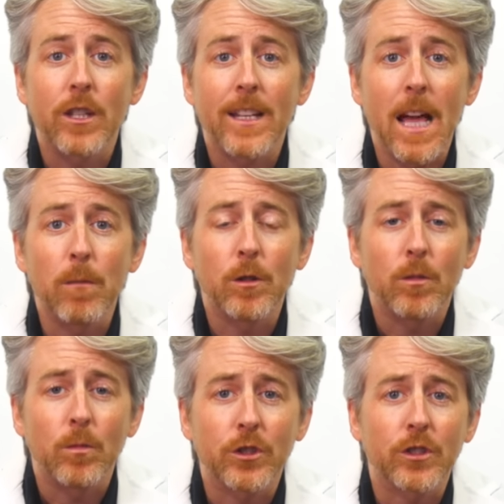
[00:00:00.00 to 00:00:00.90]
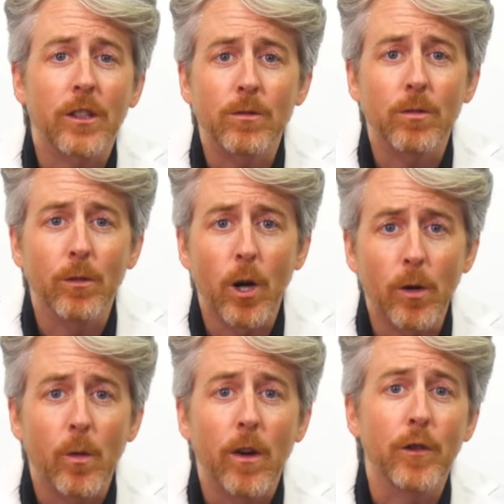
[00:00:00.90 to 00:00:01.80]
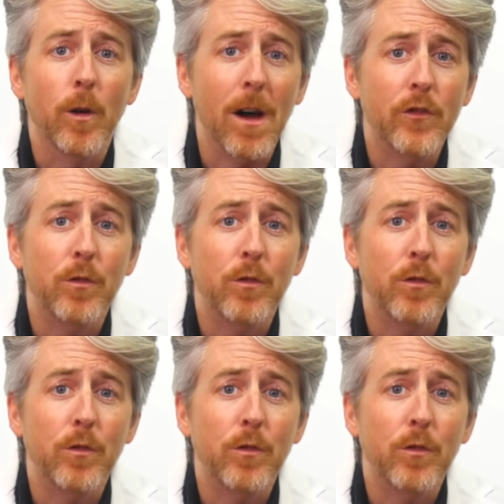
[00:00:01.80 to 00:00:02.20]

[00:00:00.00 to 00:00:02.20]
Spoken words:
enamel will start to erode if your mouth's